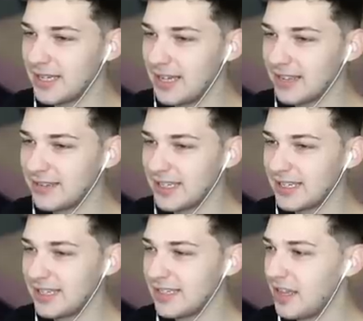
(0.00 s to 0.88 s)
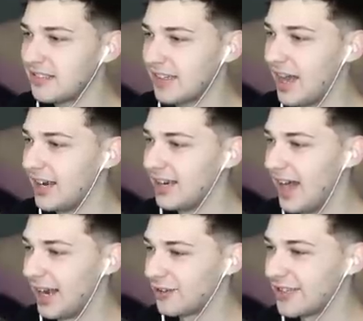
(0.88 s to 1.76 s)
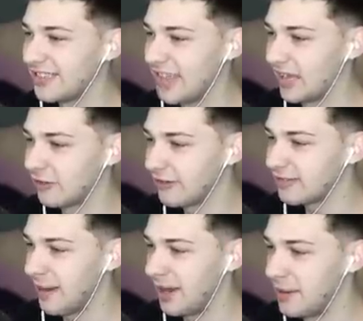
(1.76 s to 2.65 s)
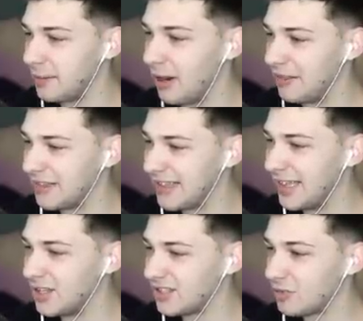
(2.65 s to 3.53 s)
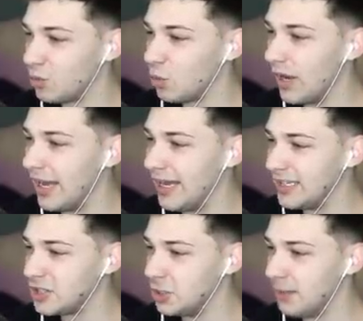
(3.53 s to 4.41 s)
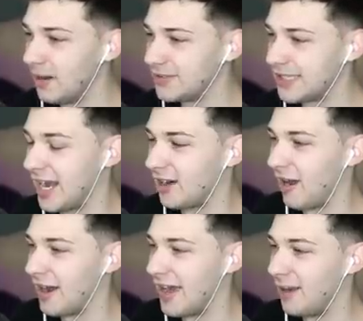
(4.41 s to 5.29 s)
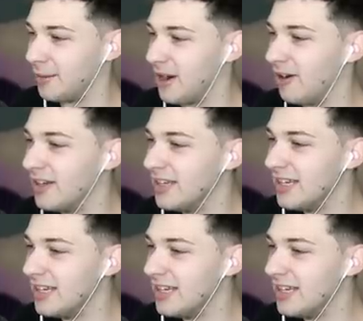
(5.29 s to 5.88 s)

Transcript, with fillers: I'll say, like, hey, Scott. I don't think Scott's gonna respond to me, bro. This guy looks way too buff to care right now, bro.